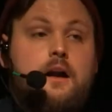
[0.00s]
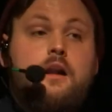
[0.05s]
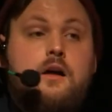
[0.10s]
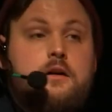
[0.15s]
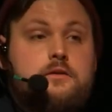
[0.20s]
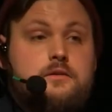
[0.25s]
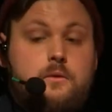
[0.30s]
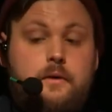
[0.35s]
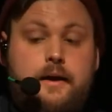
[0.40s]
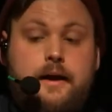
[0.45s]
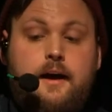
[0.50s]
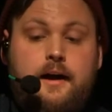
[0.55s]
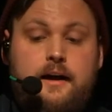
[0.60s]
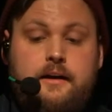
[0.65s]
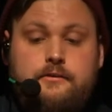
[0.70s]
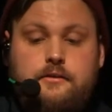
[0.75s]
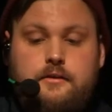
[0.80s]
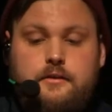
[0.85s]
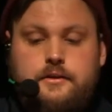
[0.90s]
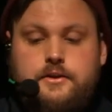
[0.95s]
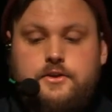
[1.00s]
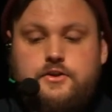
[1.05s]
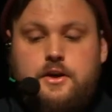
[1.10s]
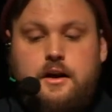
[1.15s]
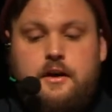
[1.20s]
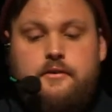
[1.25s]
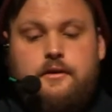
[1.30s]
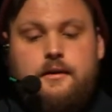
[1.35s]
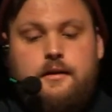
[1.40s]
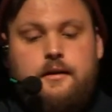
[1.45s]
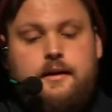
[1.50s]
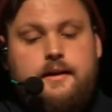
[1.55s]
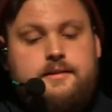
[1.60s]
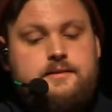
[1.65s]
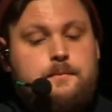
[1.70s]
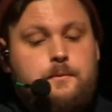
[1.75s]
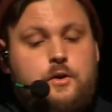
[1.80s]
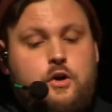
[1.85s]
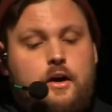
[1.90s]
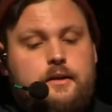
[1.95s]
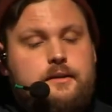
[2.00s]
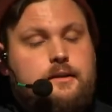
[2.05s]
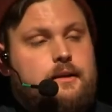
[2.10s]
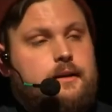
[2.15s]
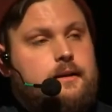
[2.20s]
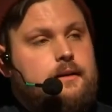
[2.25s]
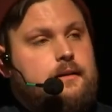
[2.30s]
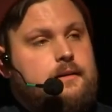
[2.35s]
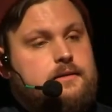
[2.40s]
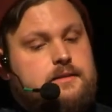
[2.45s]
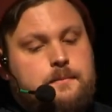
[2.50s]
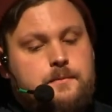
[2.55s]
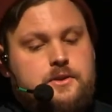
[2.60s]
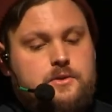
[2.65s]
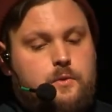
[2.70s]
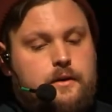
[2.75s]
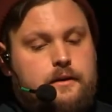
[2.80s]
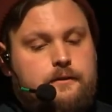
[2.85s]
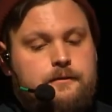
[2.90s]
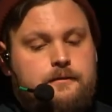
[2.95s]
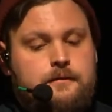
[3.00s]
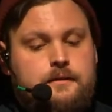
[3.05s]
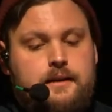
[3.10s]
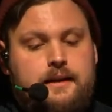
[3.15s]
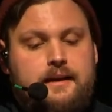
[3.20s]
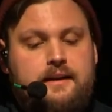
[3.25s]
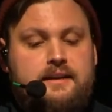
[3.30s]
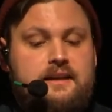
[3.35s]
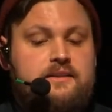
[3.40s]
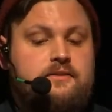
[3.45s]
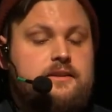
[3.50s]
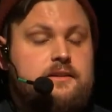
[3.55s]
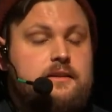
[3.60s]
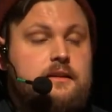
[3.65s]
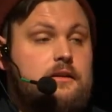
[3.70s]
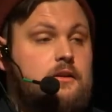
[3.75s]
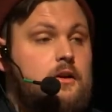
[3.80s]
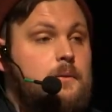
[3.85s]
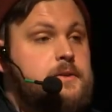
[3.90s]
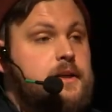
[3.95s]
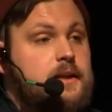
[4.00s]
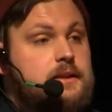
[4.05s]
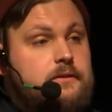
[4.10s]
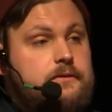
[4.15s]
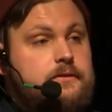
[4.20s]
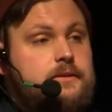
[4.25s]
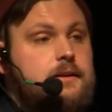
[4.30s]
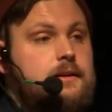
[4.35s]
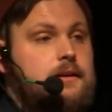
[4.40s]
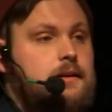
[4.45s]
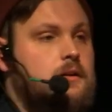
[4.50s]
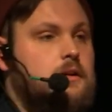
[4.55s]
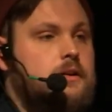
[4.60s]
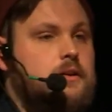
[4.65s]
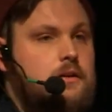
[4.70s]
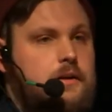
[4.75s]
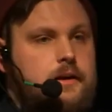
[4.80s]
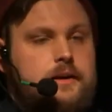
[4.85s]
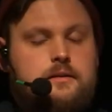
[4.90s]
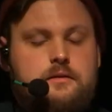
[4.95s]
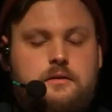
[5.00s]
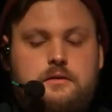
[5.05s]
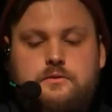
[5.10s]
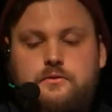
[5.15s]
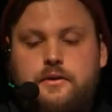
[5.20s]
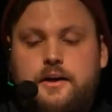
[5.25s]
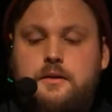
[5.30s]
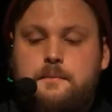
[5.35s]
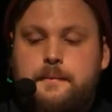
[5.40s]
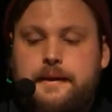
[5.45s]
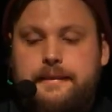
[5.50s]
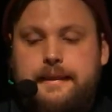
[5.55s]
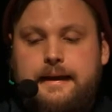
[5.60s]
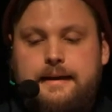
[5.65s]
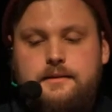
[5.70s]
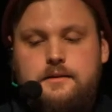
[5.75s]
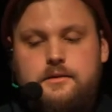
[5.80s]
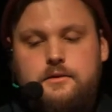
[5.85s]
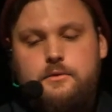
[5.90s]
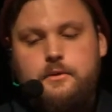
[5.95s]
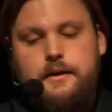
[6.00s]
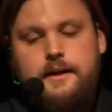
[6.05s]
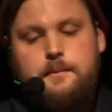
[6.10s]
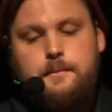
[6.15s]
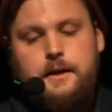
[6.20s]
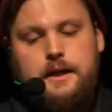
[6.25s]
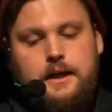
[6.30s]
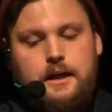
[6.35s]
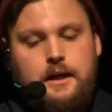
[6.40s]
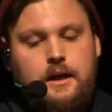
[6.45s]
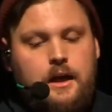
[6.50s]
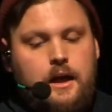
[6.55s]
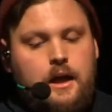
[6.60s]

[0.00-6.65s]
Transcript: along the way, I've learned Java and some Kotlin and some Swift and even a little Objective-C, although I don't recommend that to anybody.